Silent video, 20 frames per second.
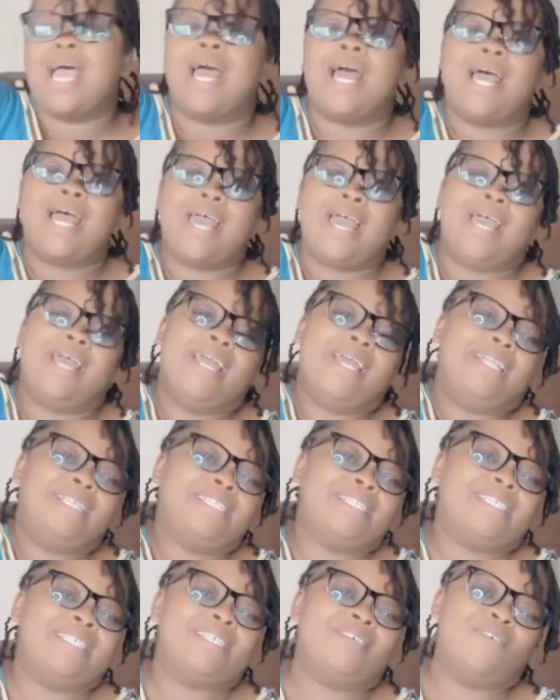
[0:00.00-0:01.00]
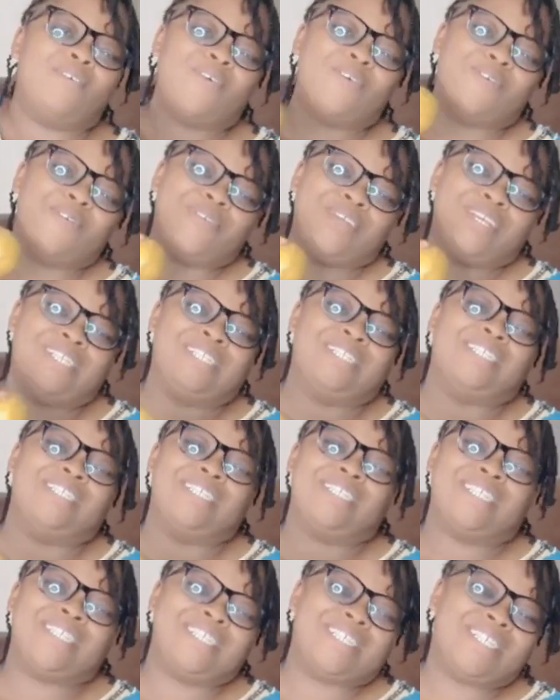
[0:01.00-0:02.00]
and oranges
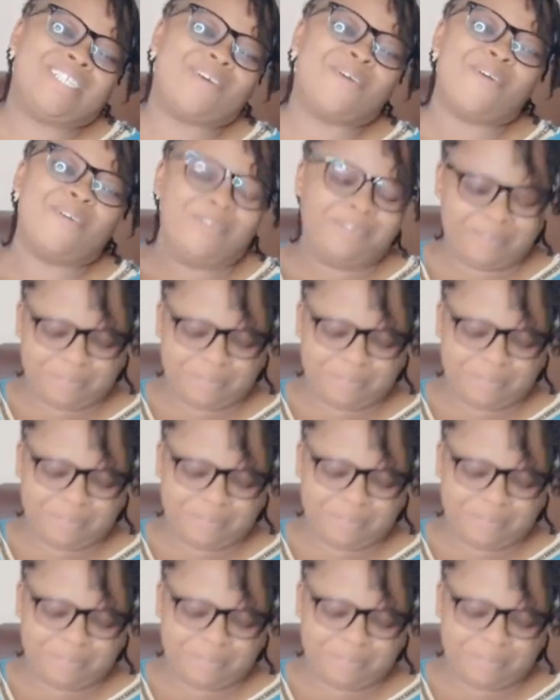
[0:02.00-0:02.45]
so